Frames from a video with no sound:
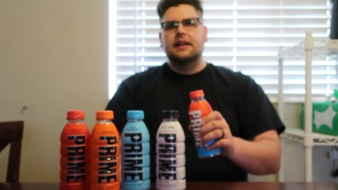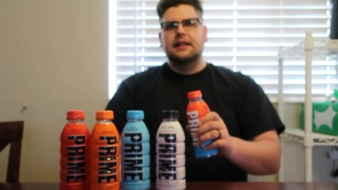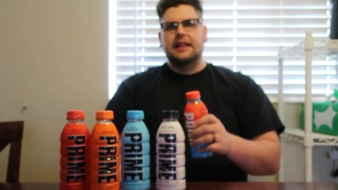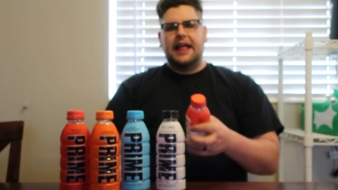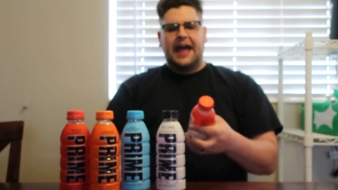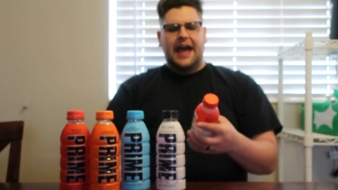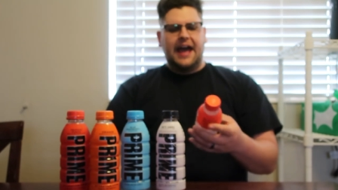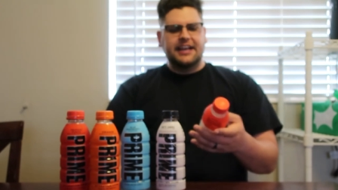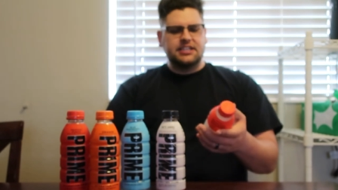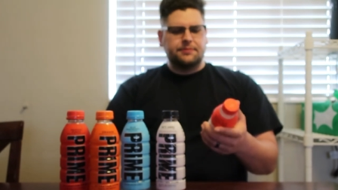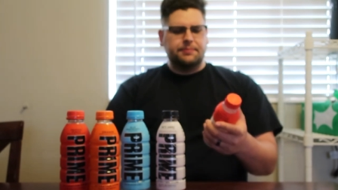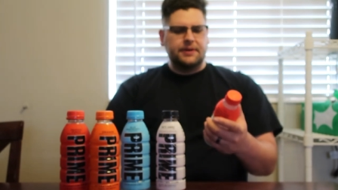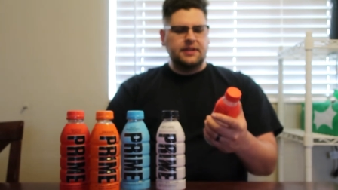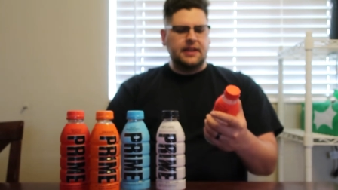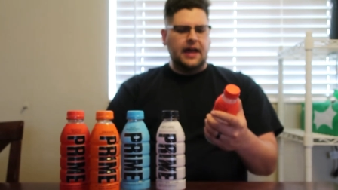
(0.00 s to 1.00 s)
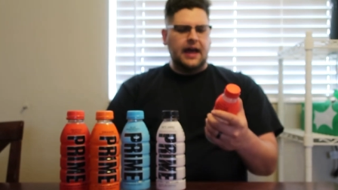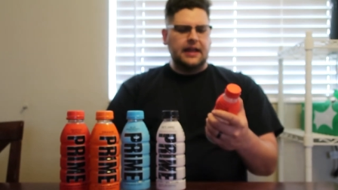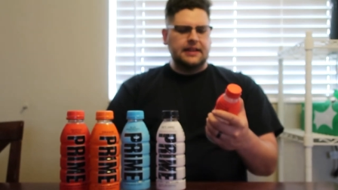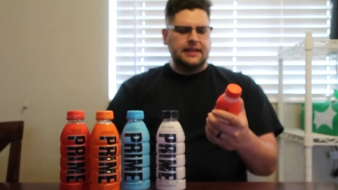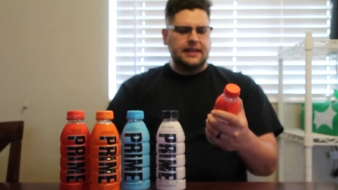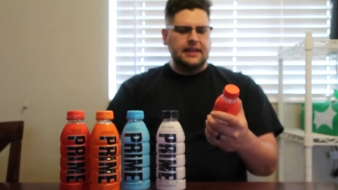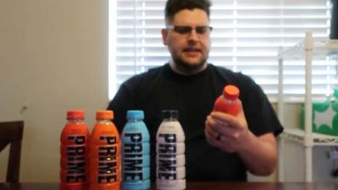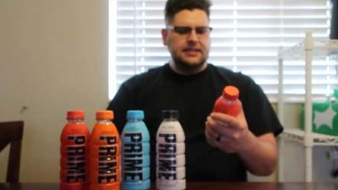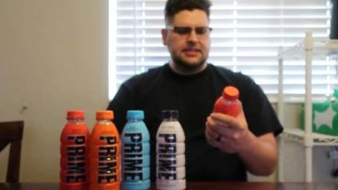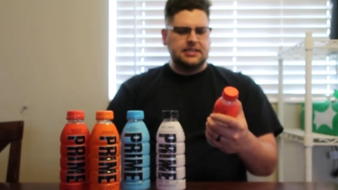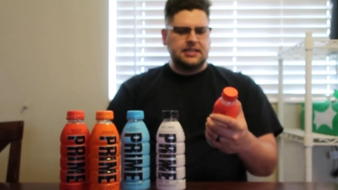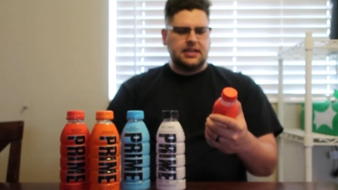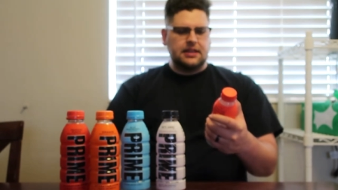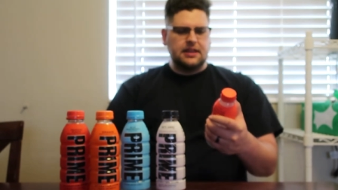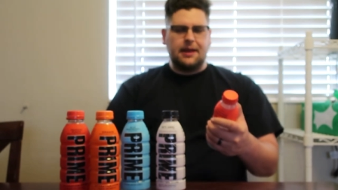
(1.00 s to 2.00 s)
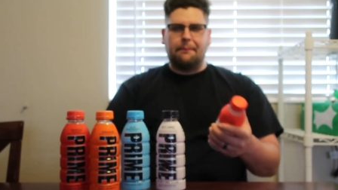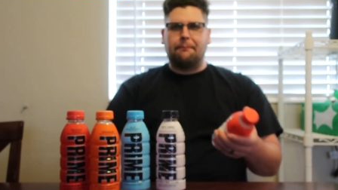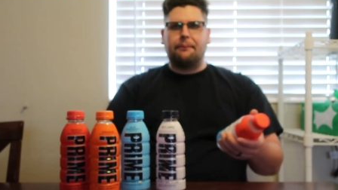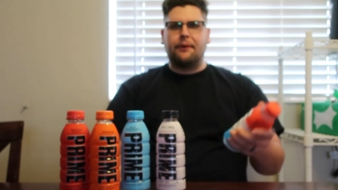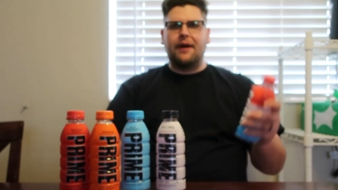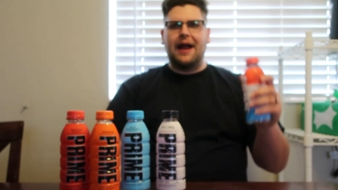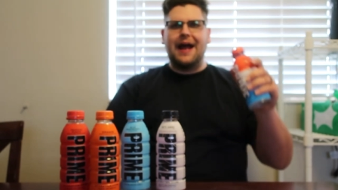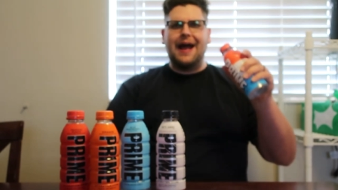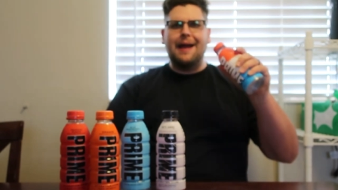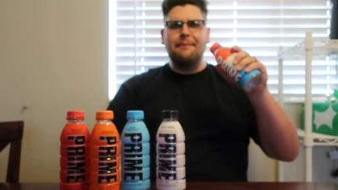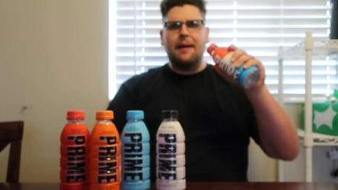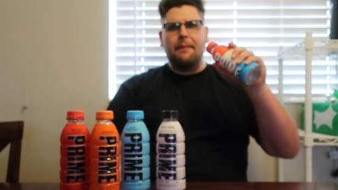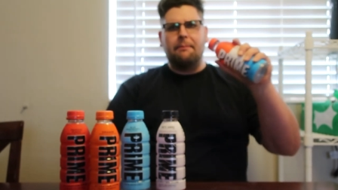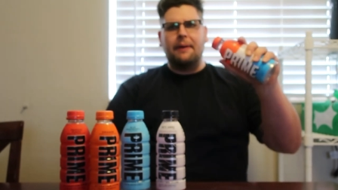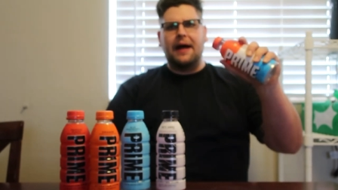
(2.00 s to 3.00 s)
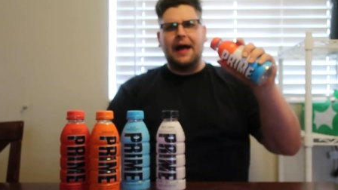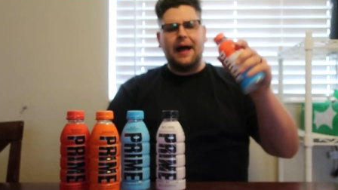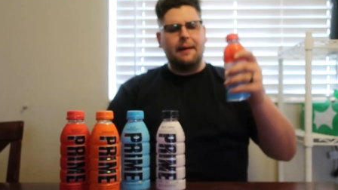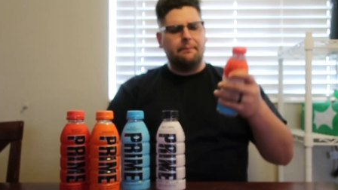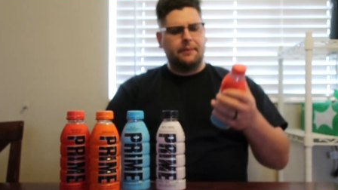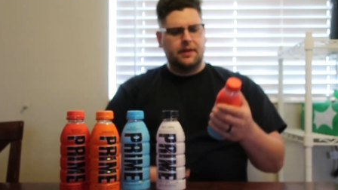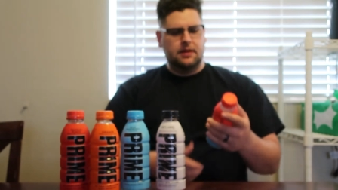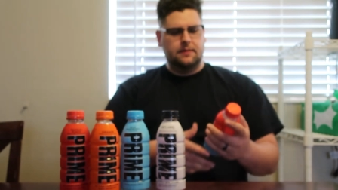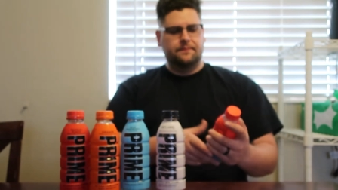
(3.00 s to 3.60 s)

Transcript: Last but not least, the Prime Pop